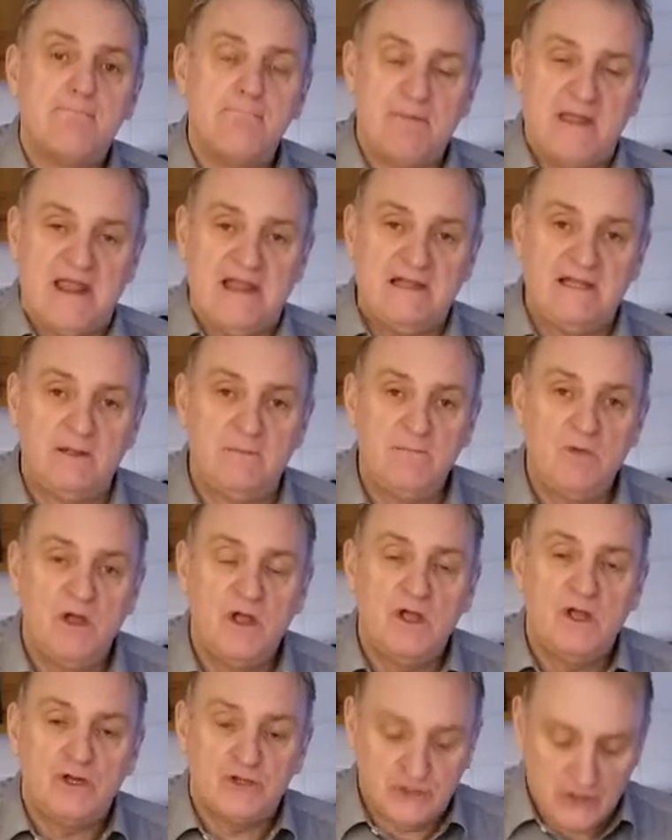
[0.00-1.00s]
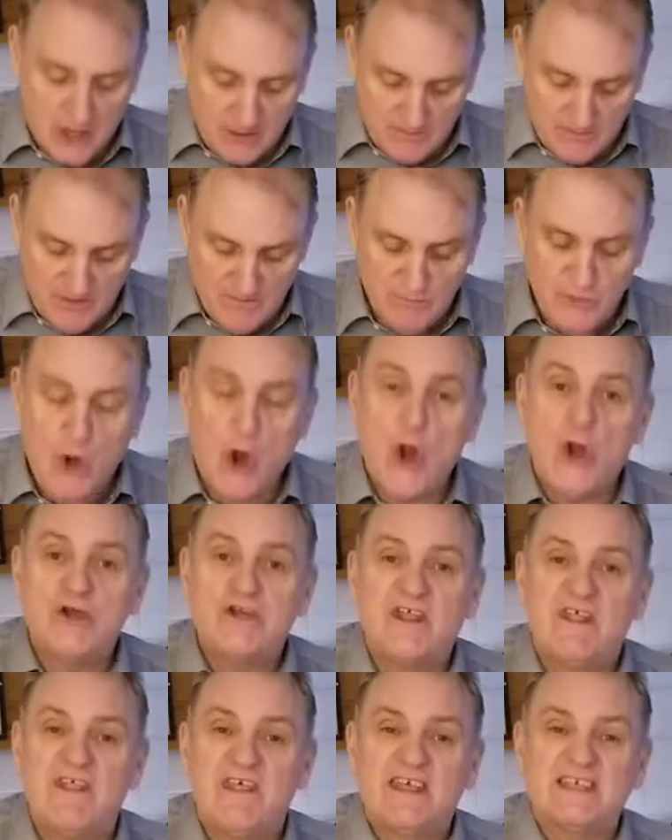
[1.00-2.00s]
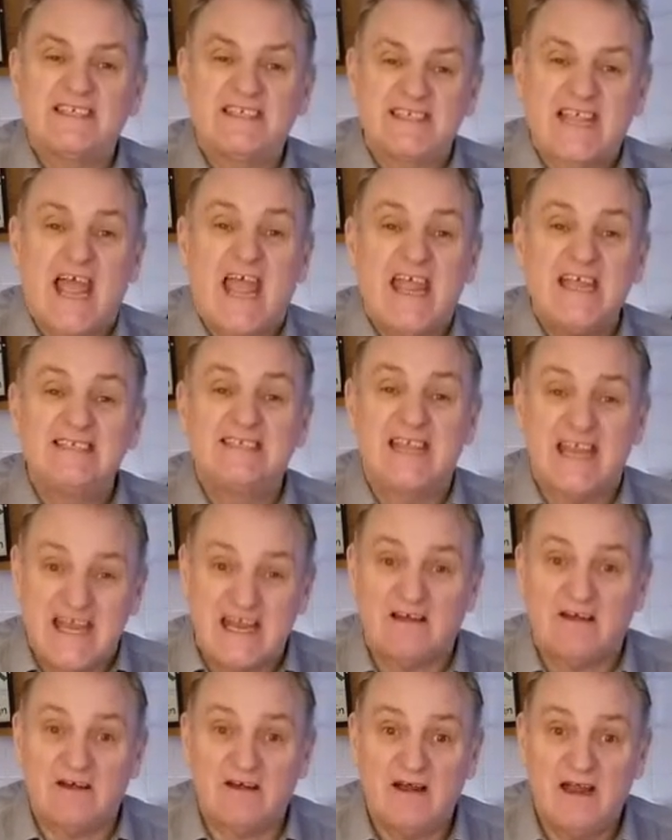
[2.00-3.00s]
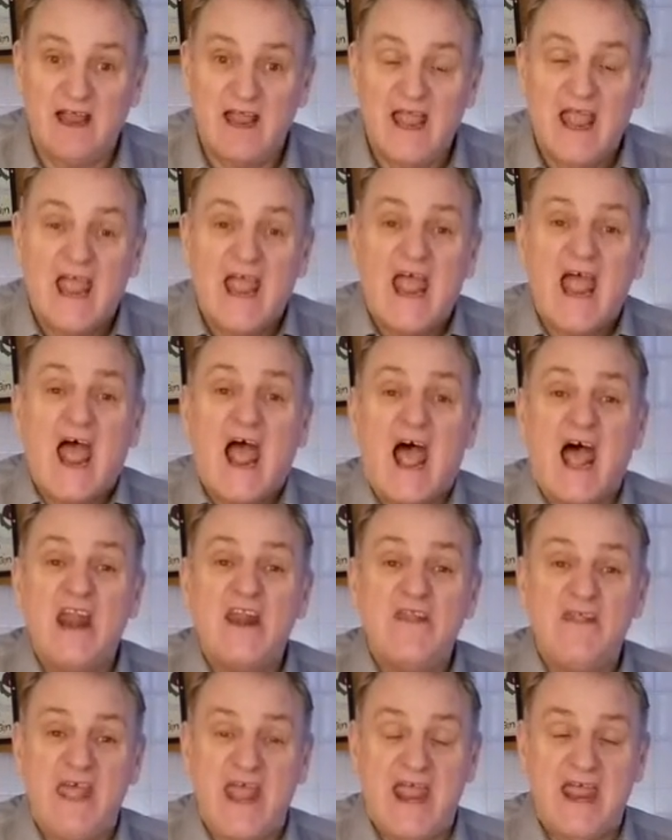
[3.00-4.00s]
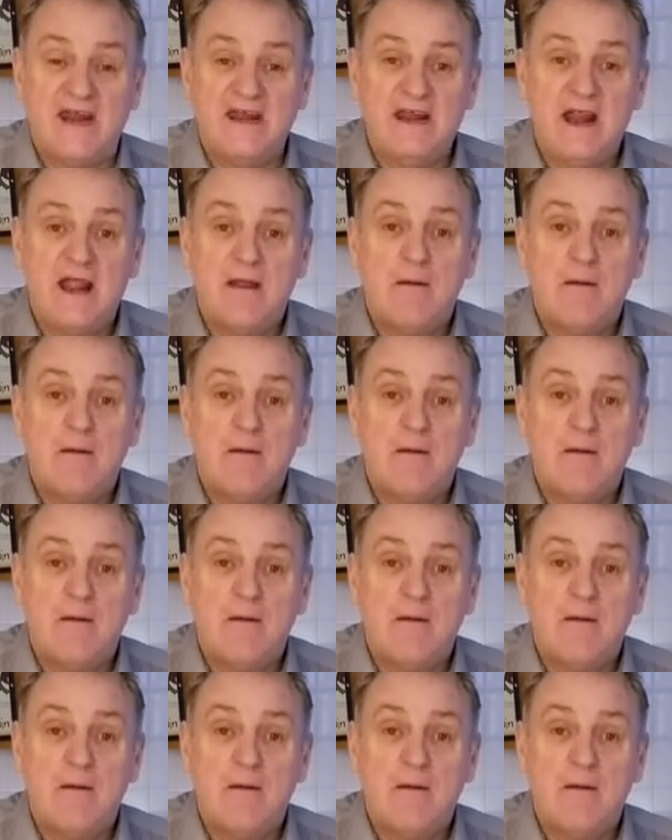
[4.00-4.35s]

peel them, chop them down to this size here, and then